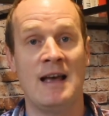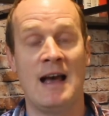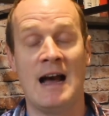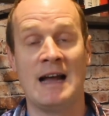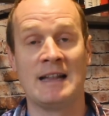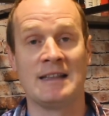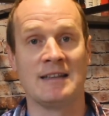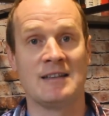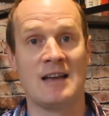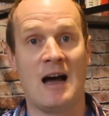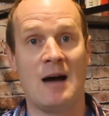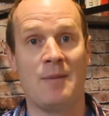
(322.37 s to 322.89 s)

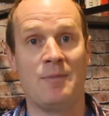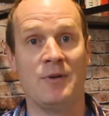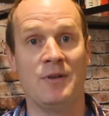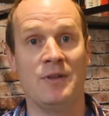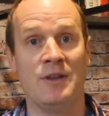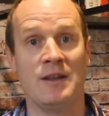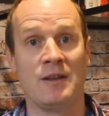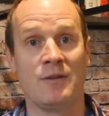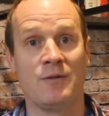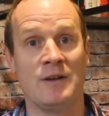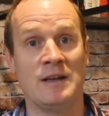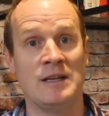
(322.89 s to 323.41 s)
at the top of
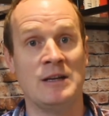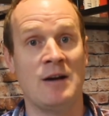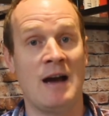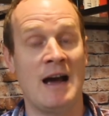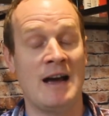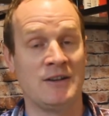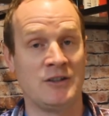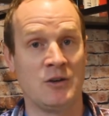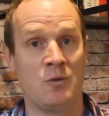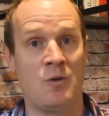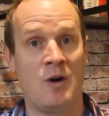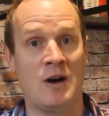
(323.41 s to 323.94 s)
this video
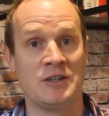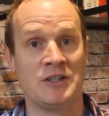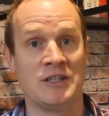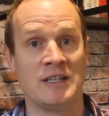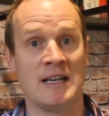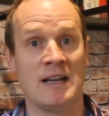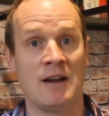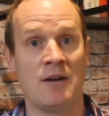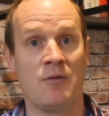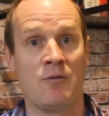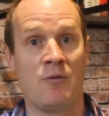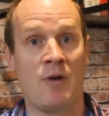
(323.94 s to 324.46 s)
as you're
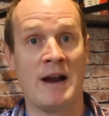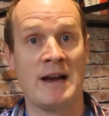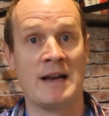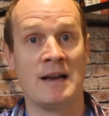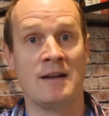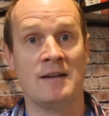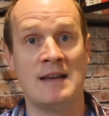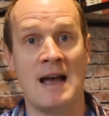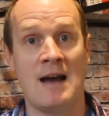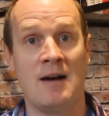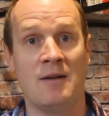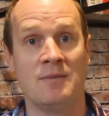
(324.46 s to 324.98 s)
watching it right
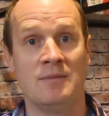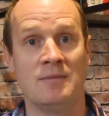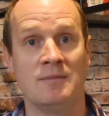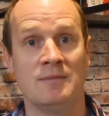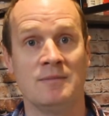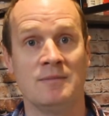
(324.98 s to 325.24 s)
now.